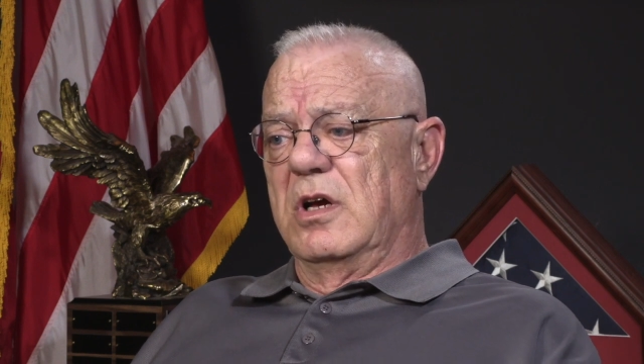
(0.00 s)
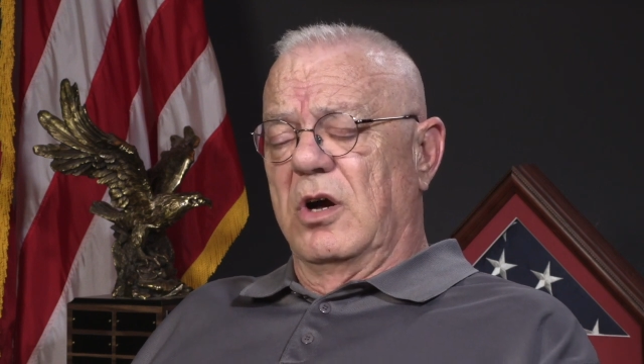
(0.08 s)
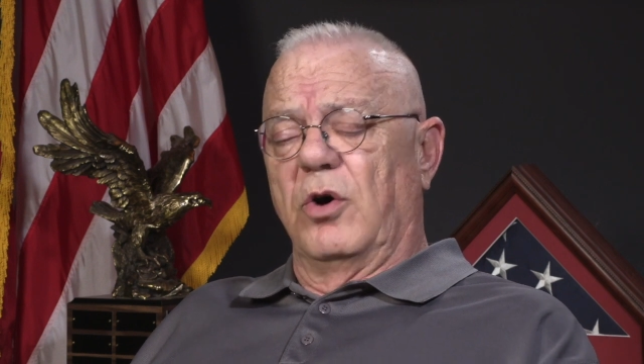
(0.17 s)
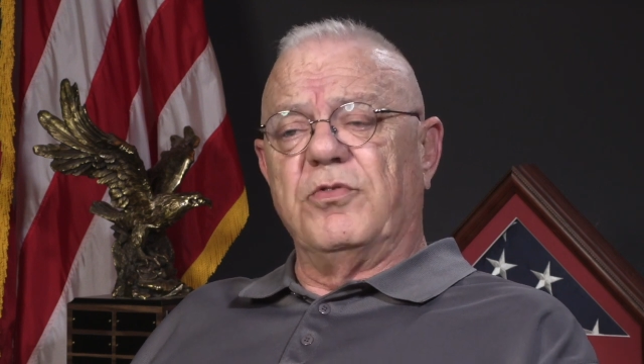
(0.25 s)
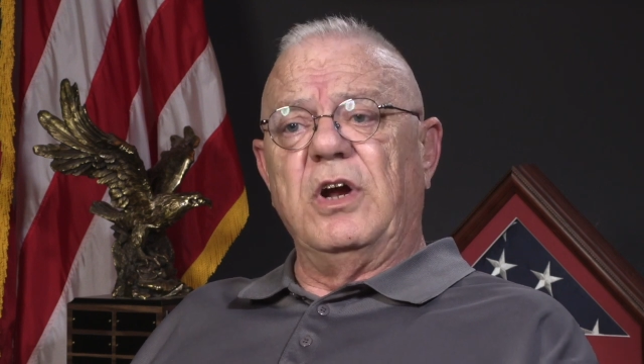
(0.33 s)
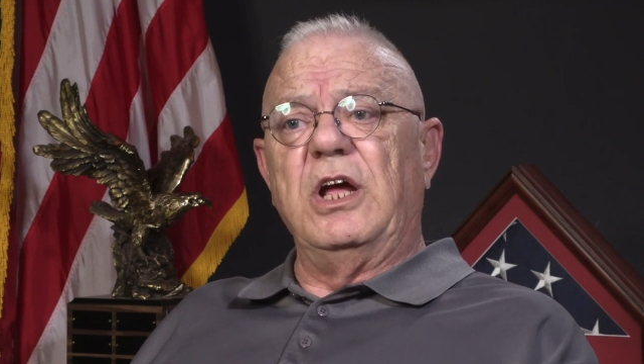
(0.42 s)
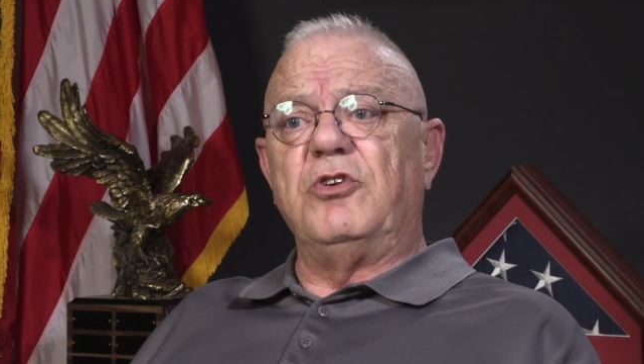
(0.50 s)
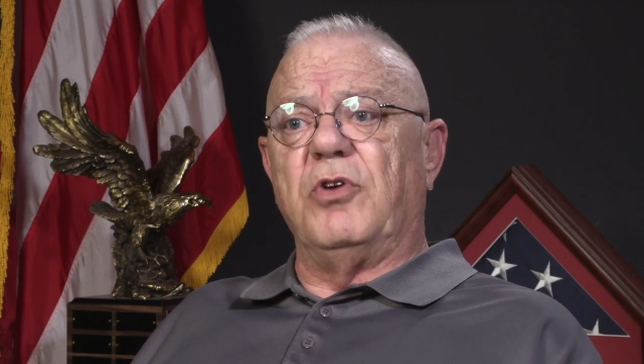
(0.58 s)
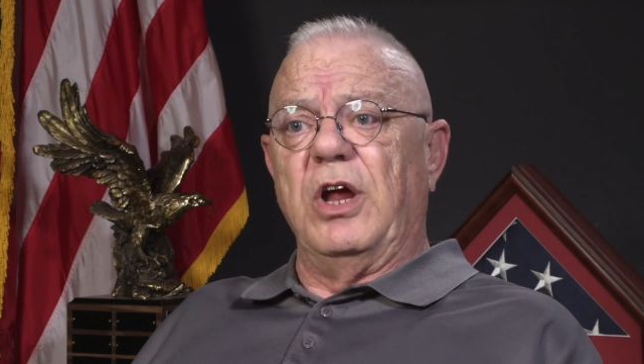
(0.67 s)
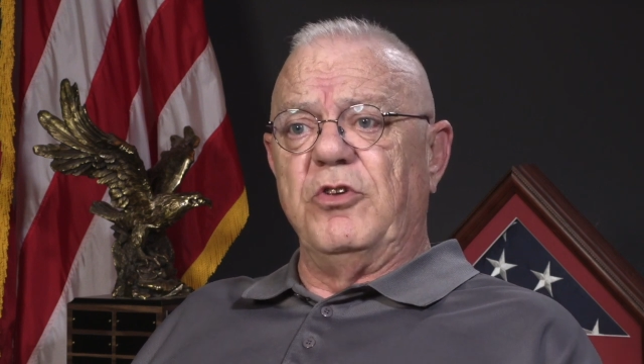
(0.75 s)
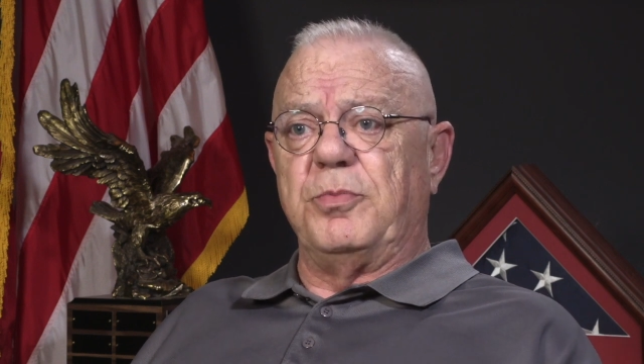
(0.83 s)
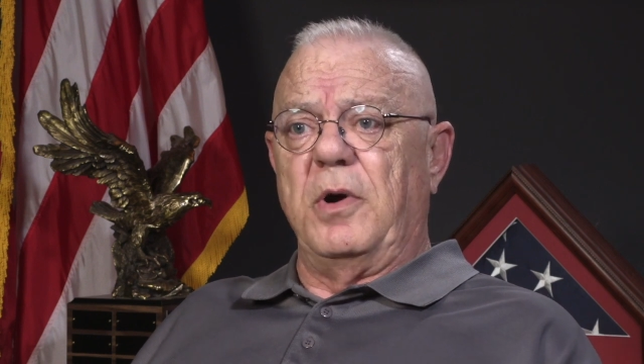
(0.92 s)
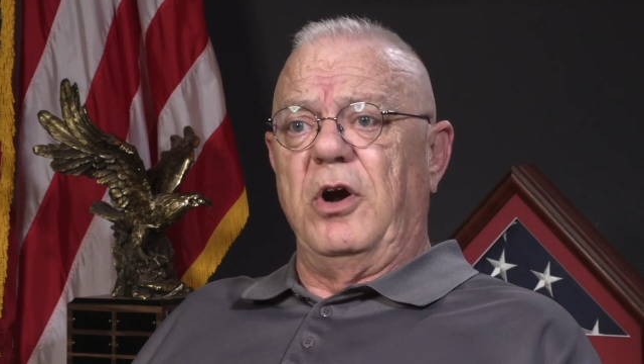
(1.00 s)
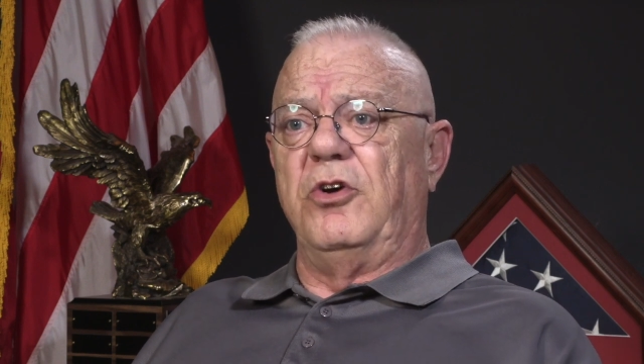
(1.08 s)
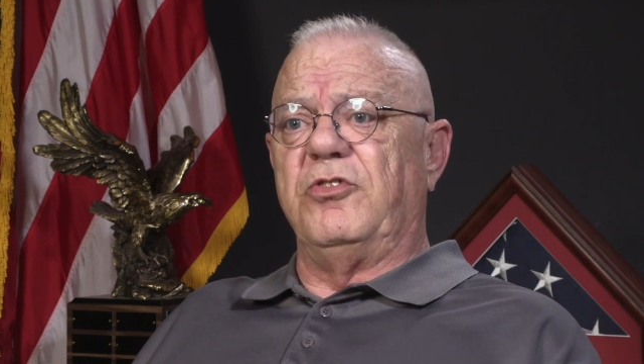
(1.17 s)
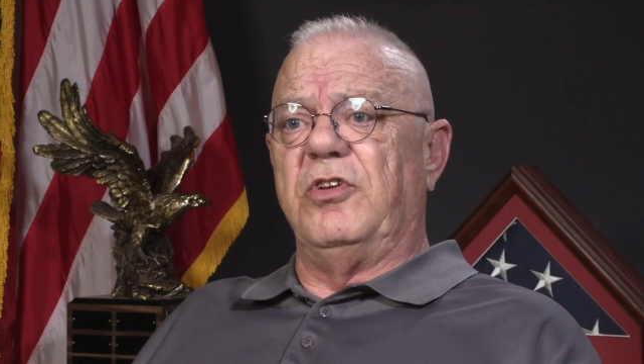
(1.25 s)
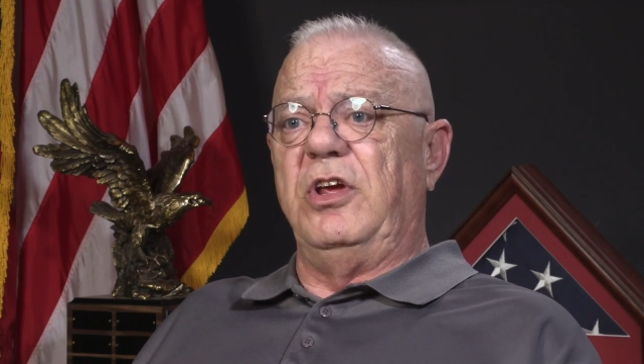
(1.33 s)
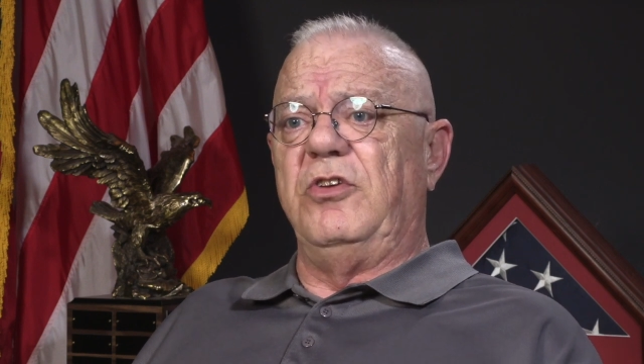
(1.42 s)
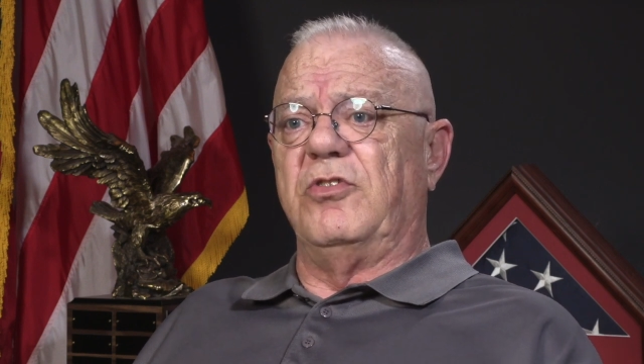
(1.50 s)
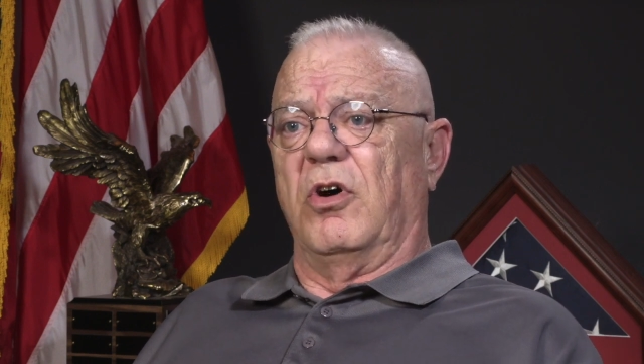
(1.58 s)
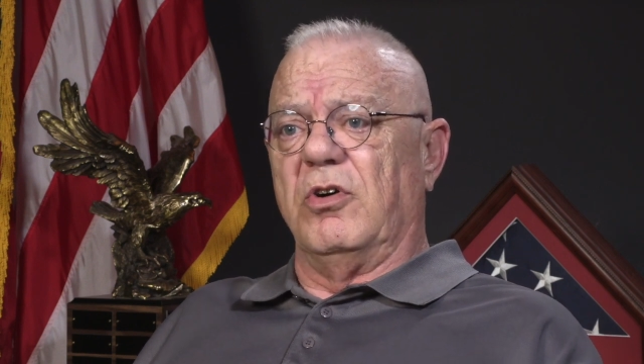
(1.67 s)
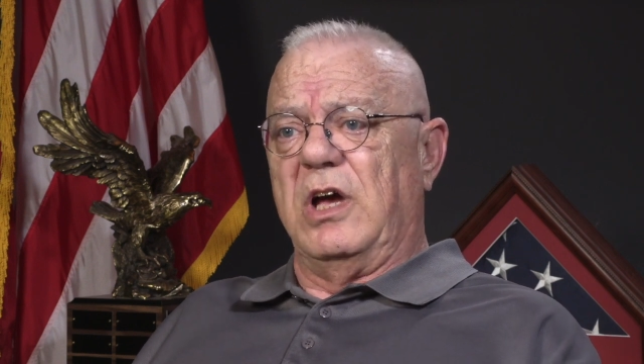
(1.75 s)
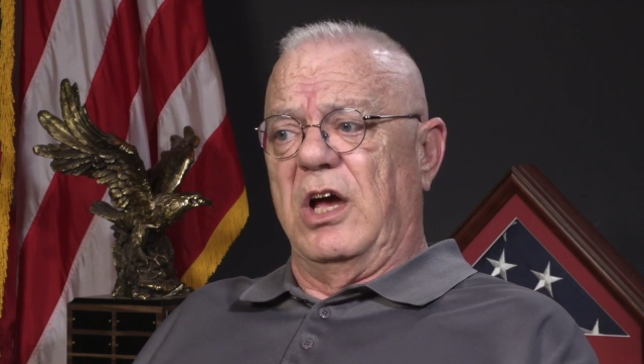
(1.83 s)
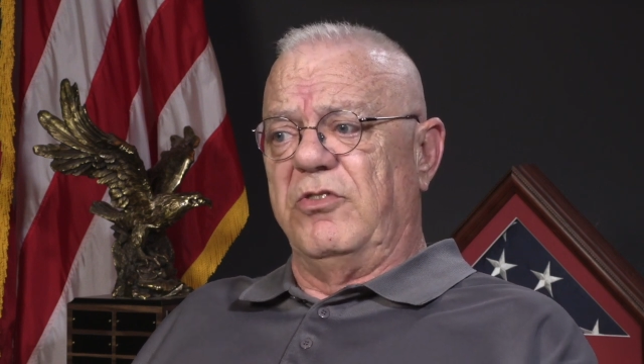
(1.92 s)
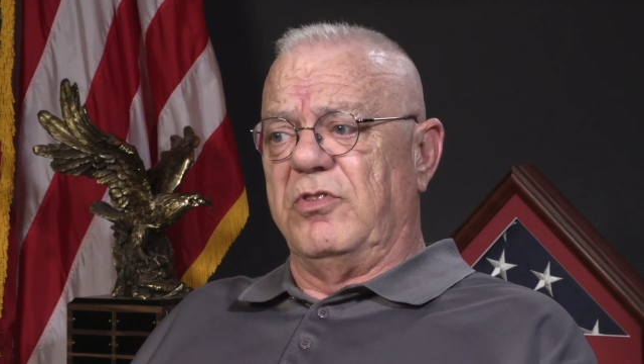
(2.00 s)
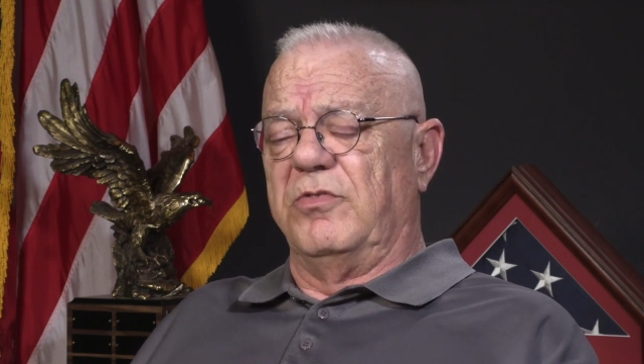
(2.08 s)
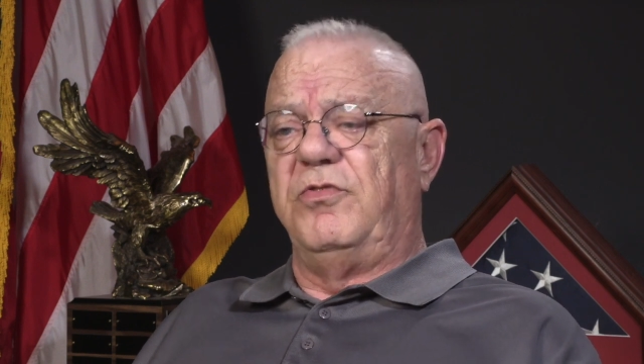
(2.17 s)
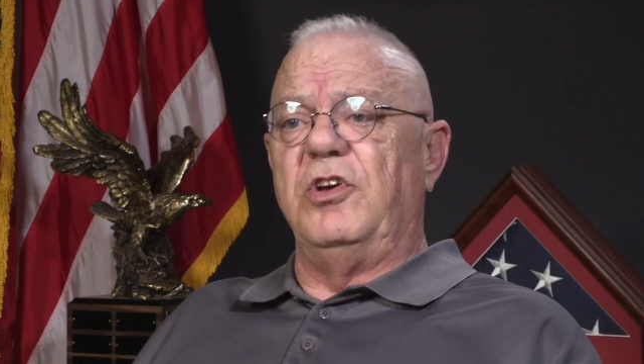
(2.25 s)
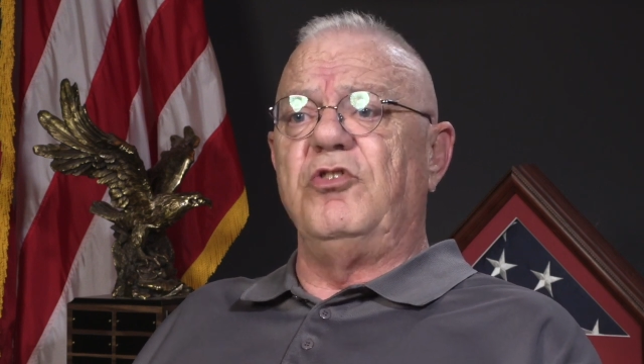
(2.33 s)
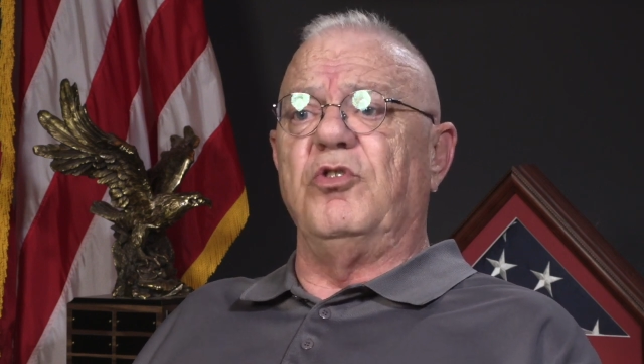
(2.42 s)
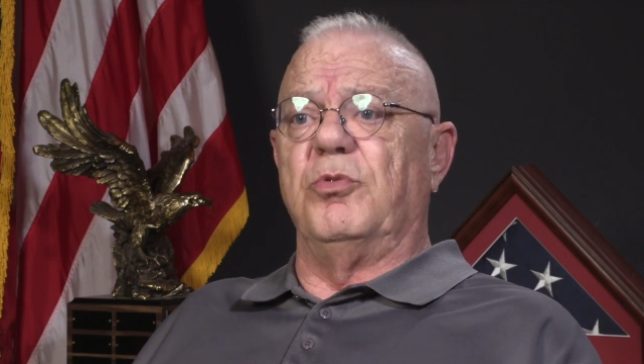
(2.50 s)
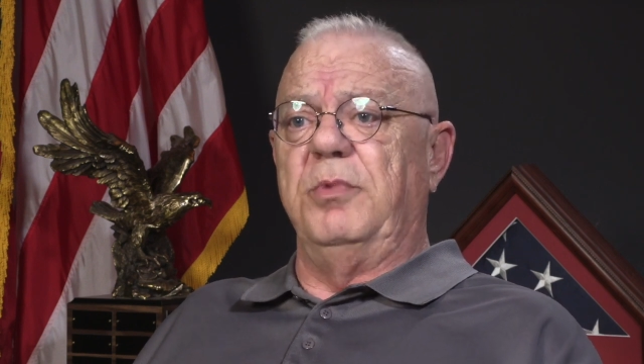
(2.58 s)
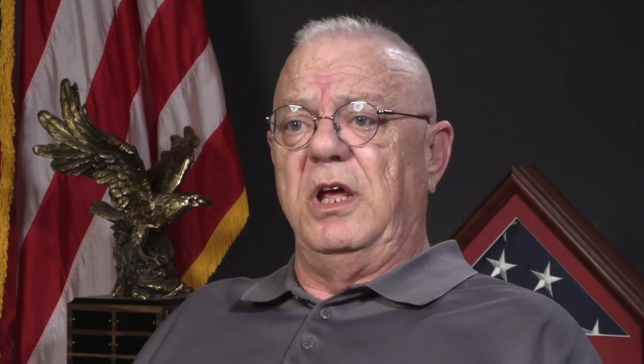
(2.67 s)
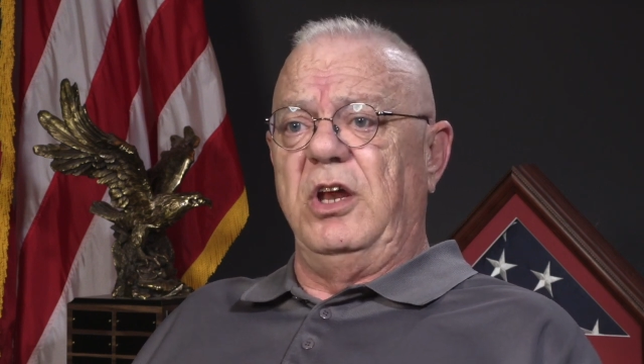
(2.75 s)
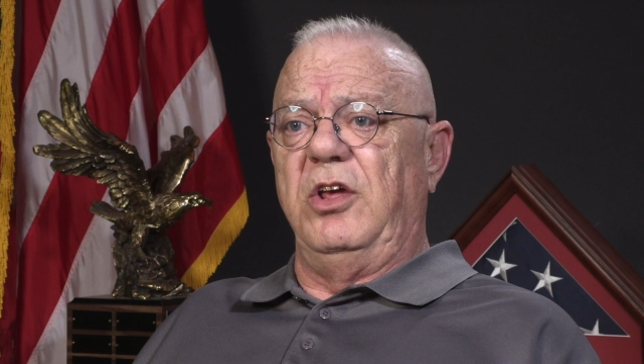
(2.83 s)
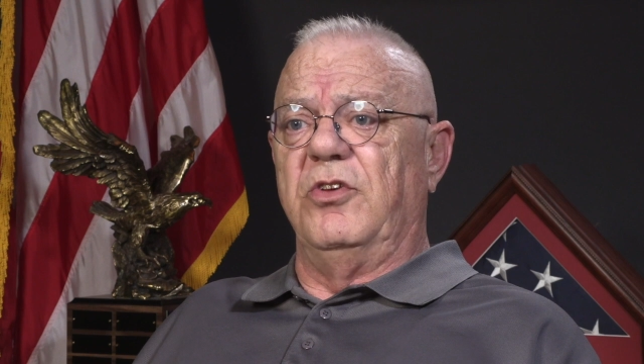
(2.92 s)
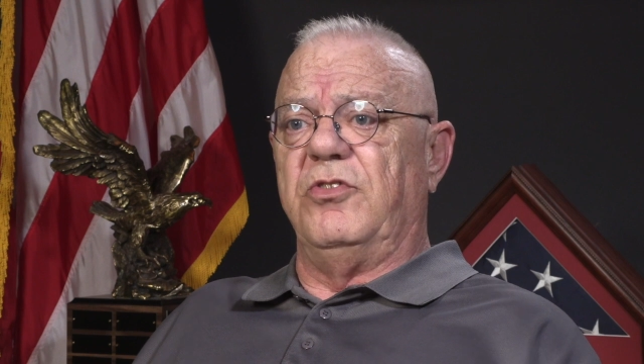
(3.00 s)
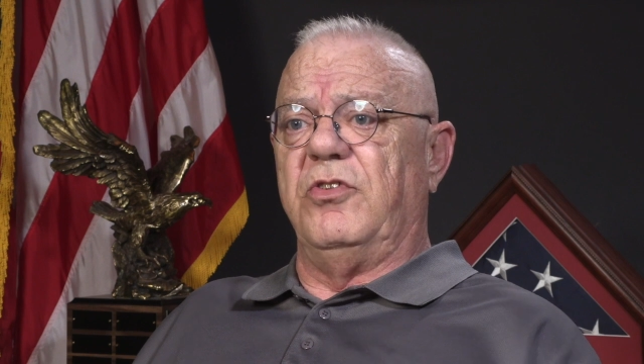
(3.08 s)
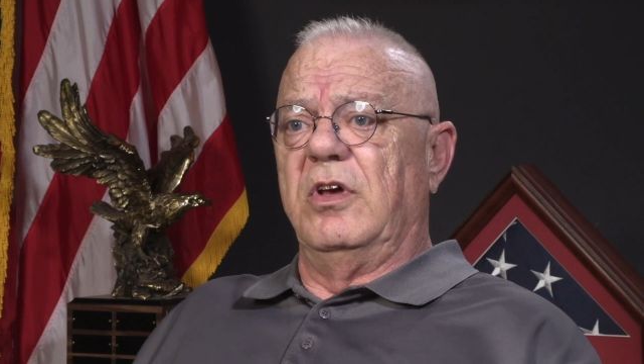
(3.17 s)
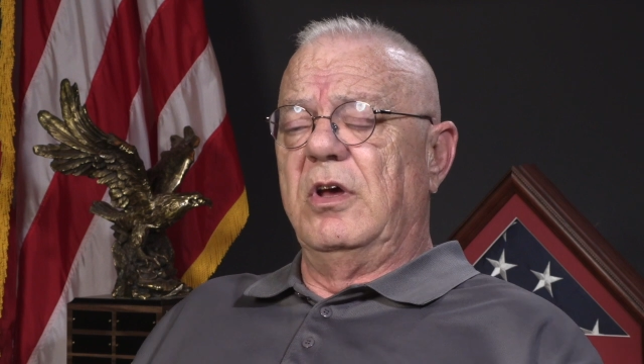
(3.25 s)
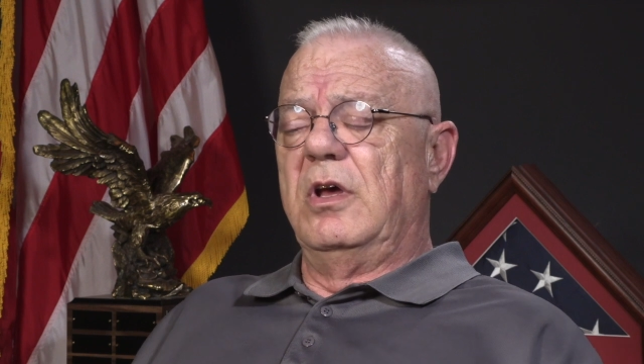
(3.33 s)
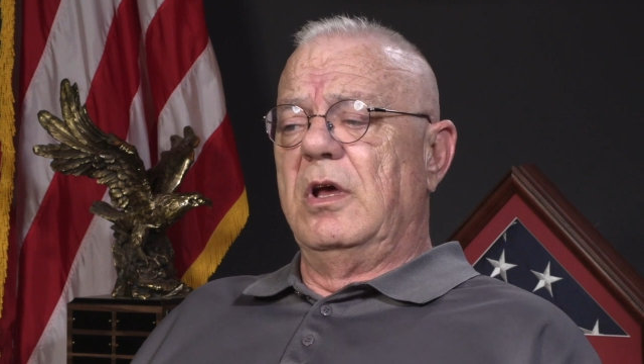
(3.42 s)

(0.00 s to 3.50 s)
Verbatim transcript: overhead transparencies, all kinds of visual medias